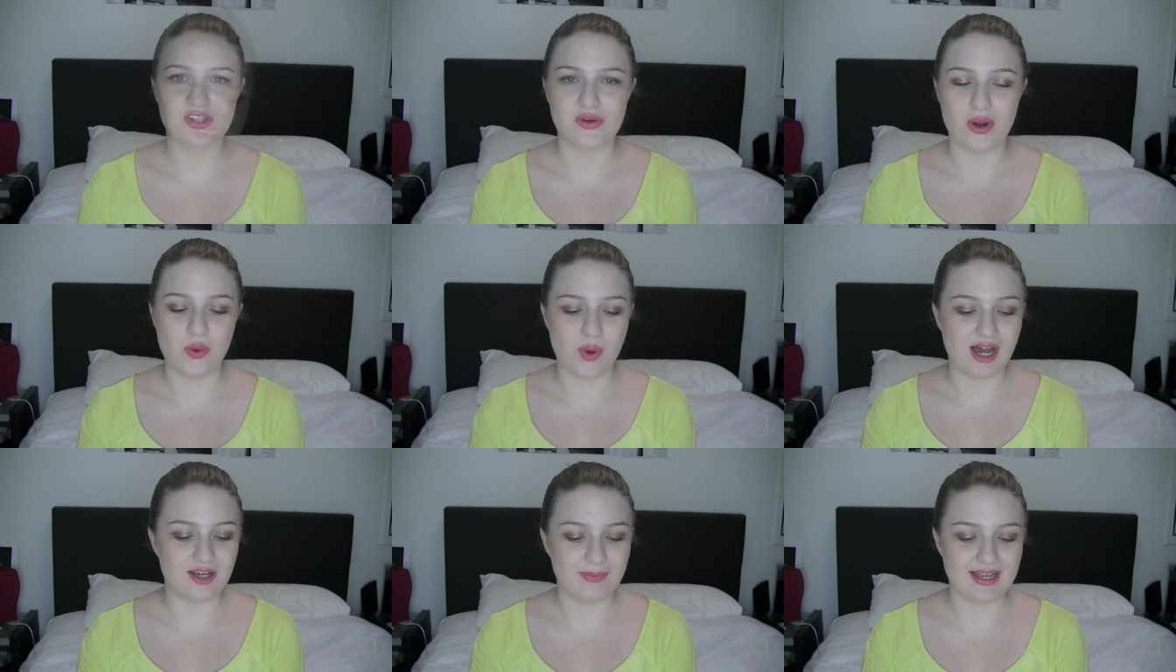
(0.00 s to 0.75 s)
so a
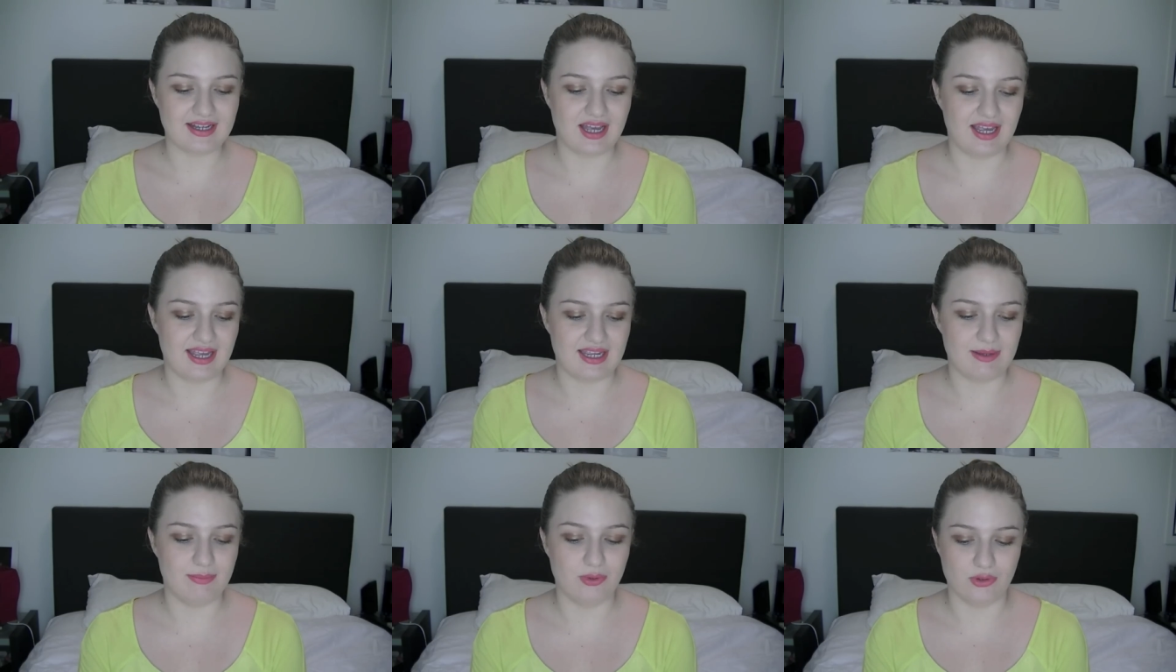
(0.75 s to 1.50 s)
while back
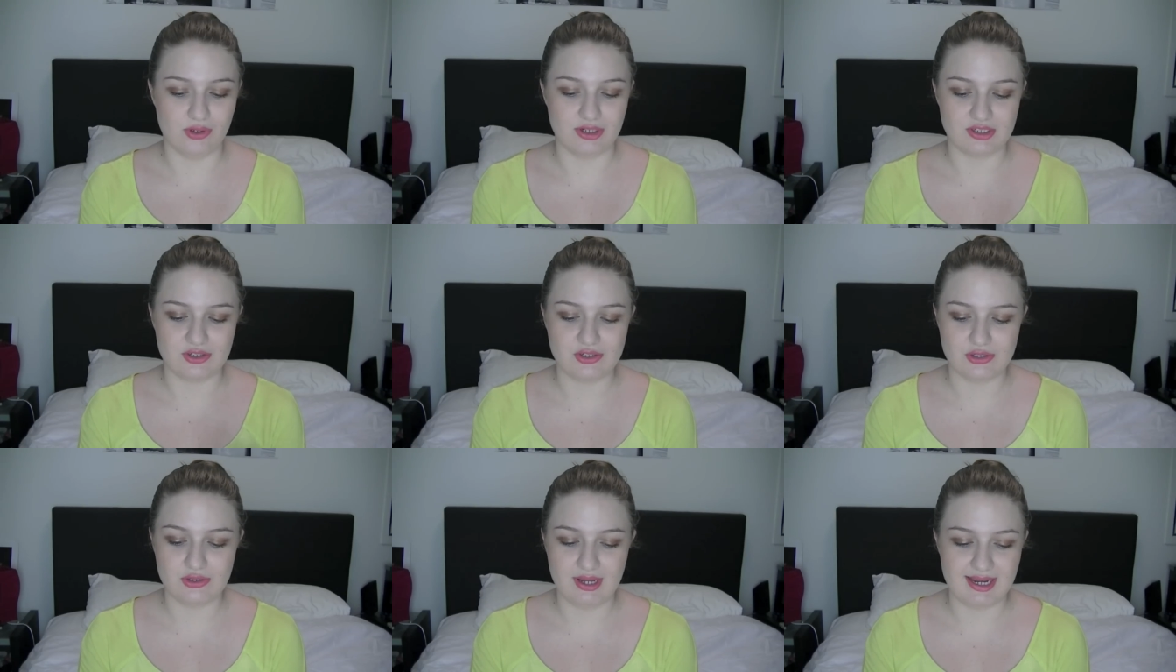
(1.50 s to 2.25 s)
I bought
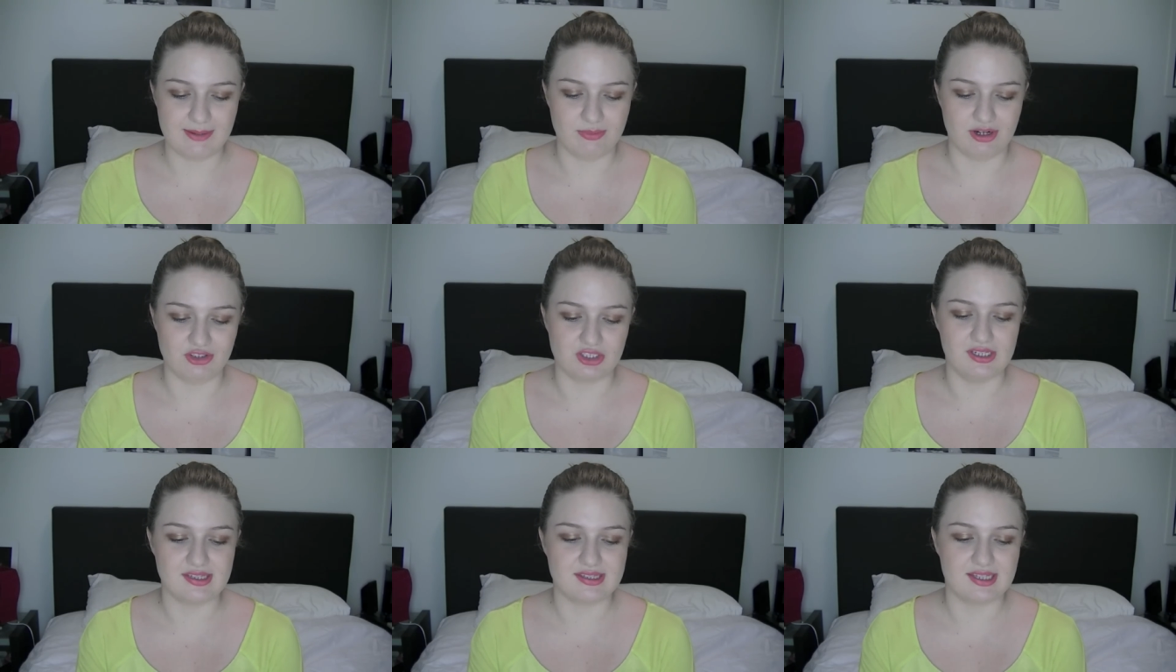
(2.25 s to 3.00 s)
two
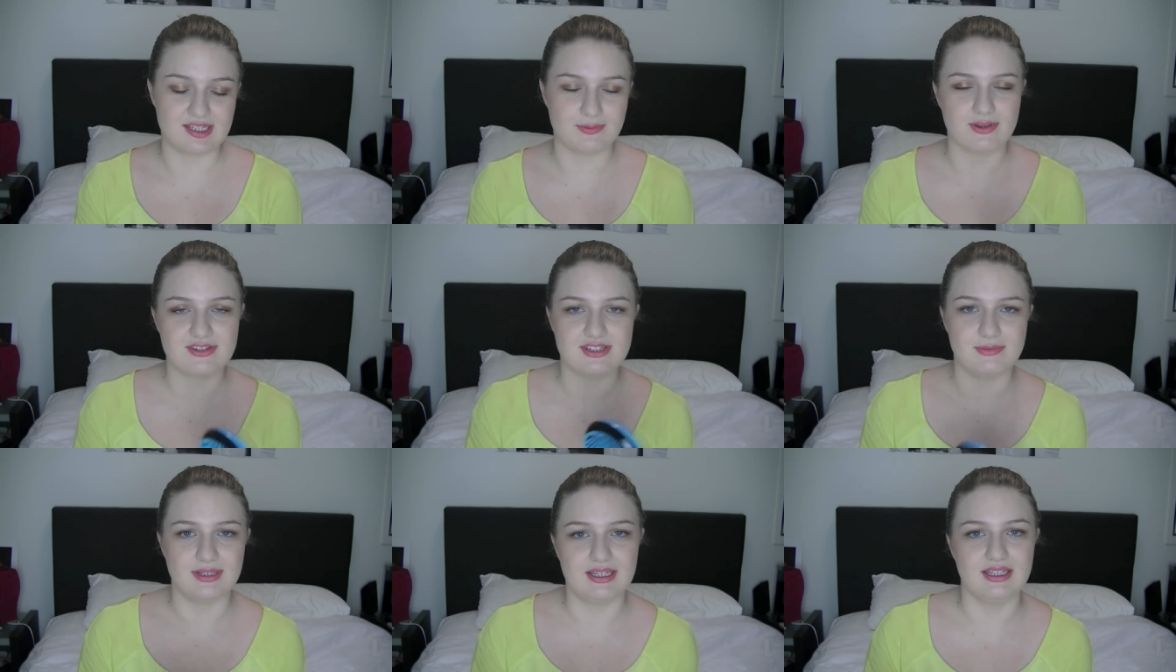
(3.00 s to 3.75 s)
hairbrushes. They're supposed
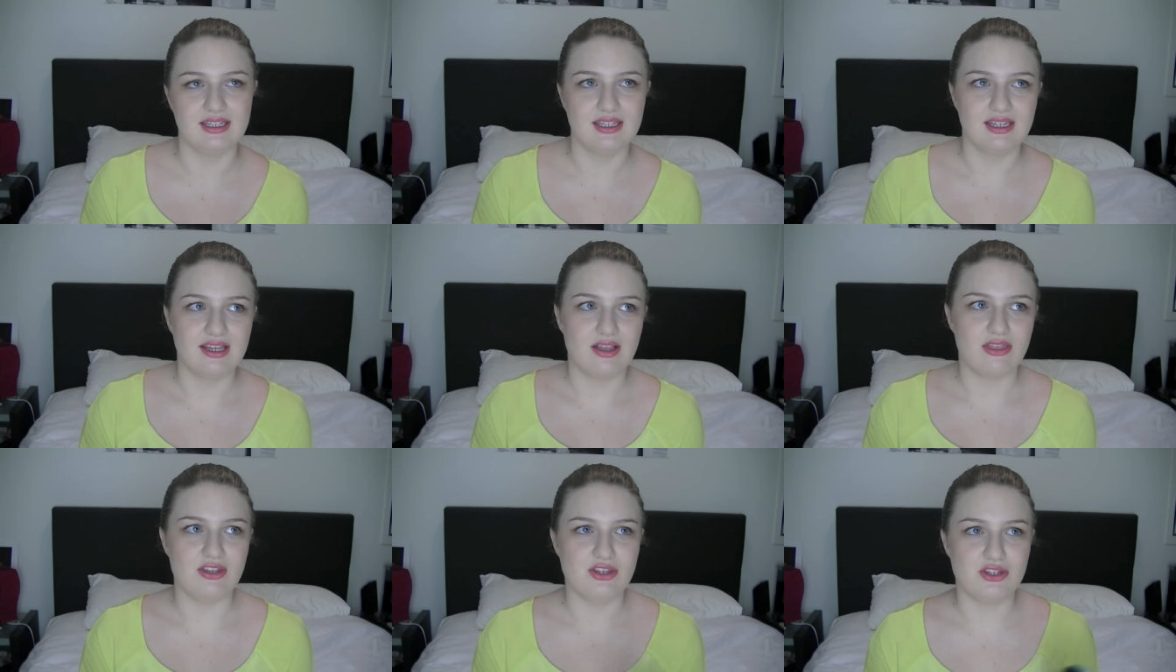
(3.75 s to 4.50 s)
to be
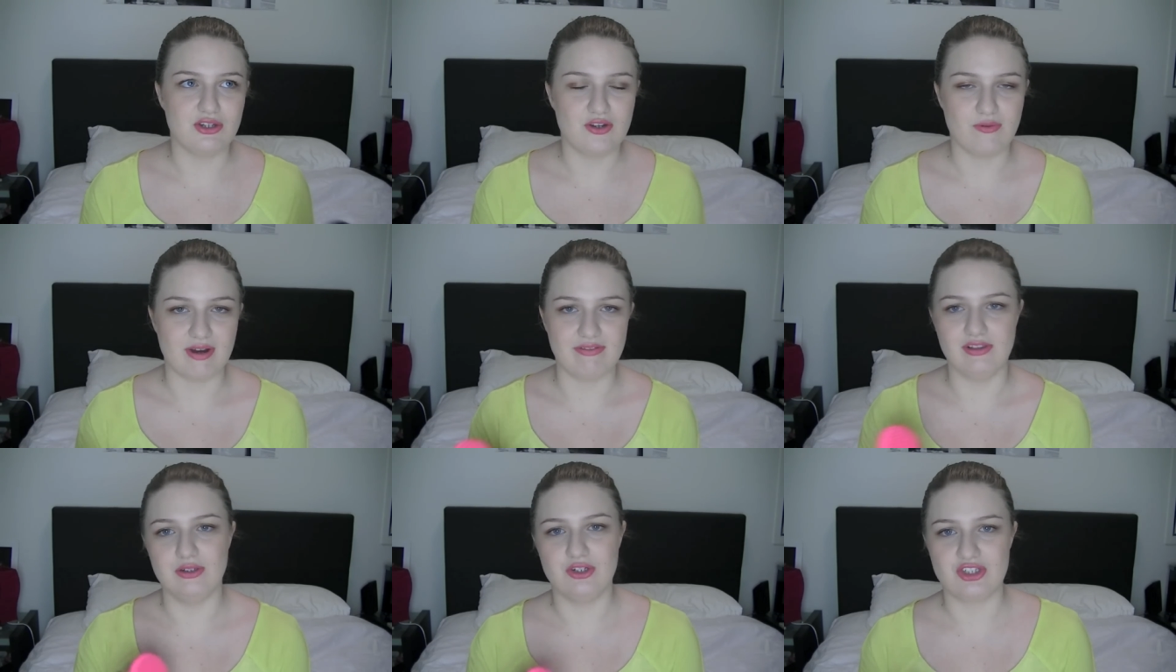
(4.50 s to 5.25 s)
the new
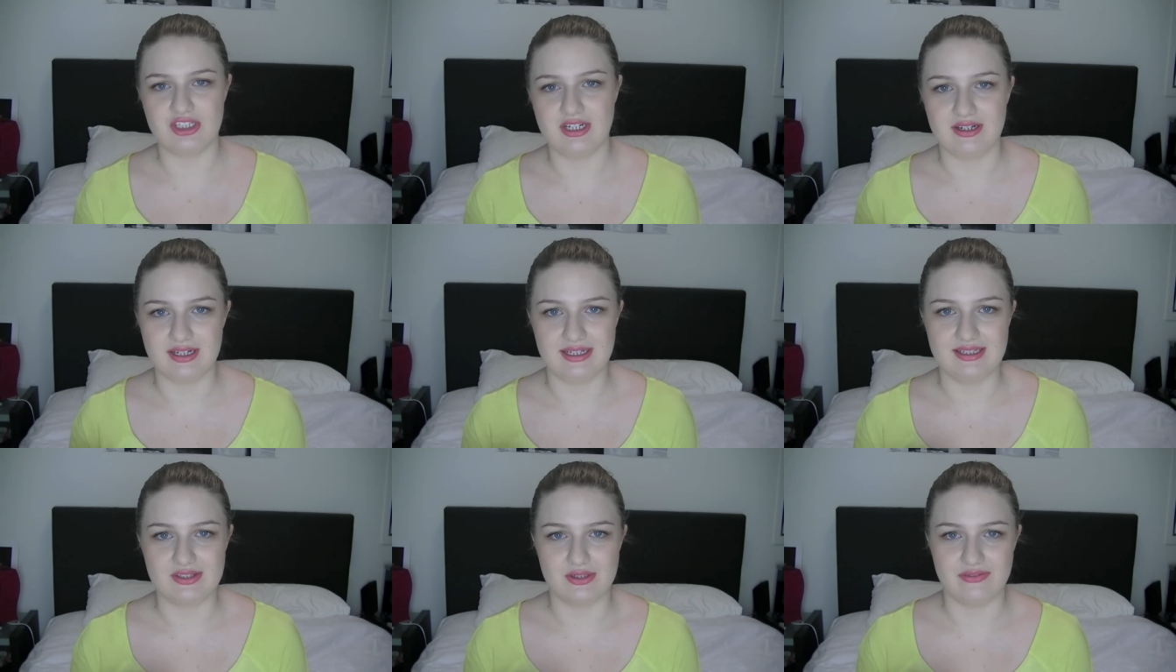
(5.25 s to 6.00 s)

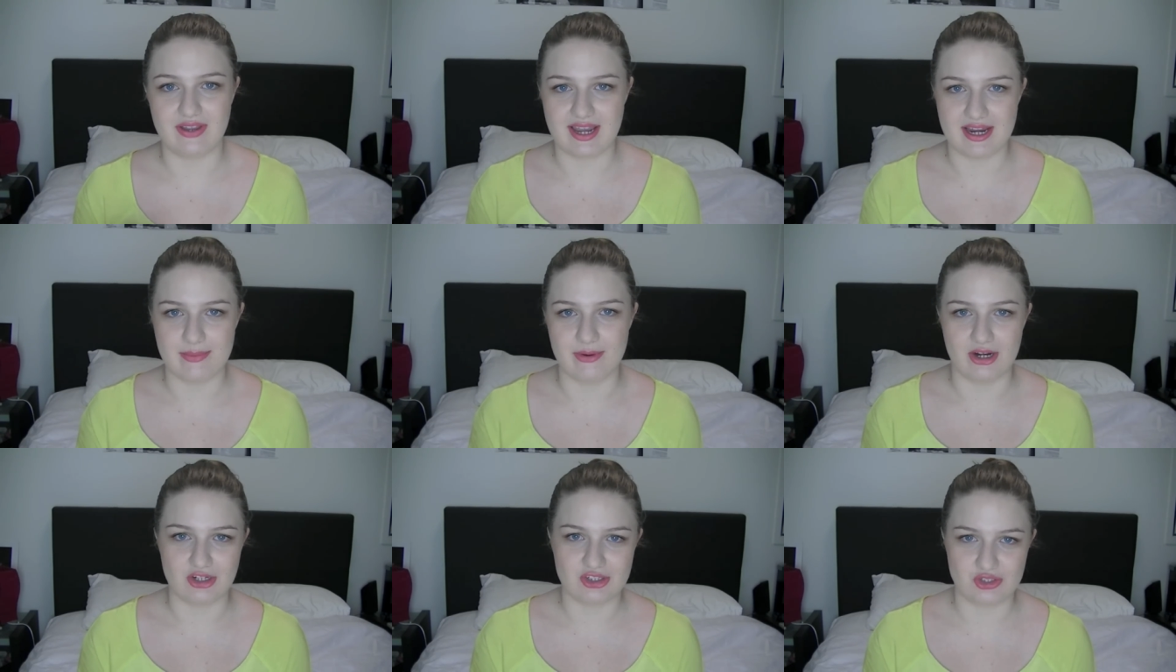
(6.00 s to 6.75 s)
revolutionary sort of
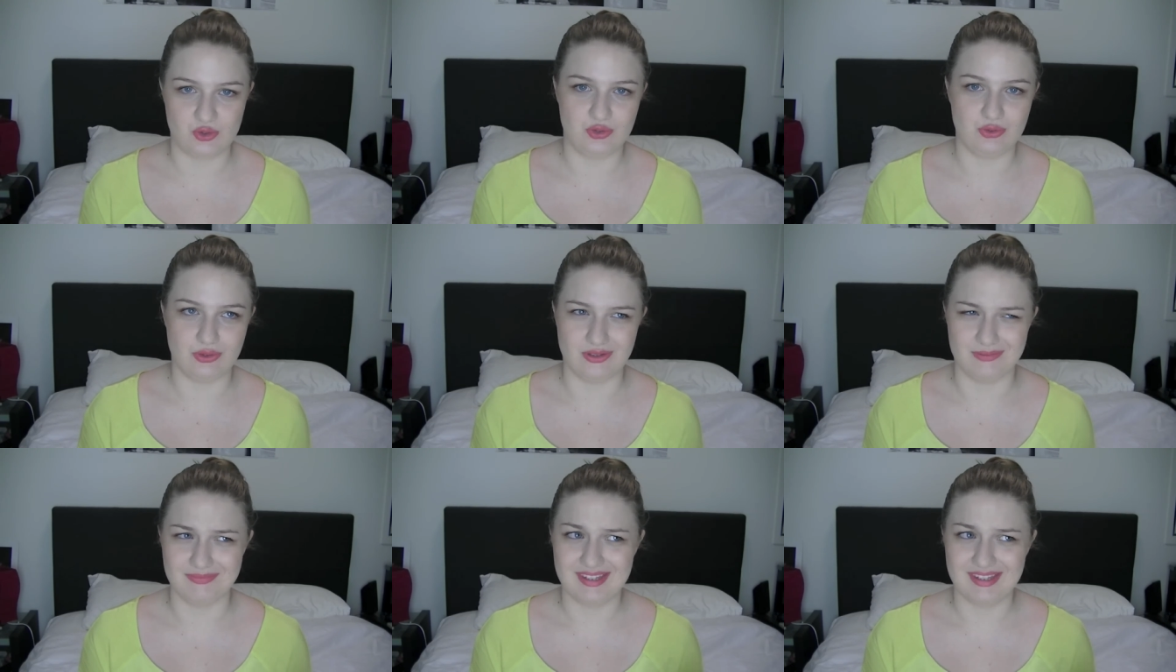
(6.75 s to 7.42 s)
hairbrush. Well,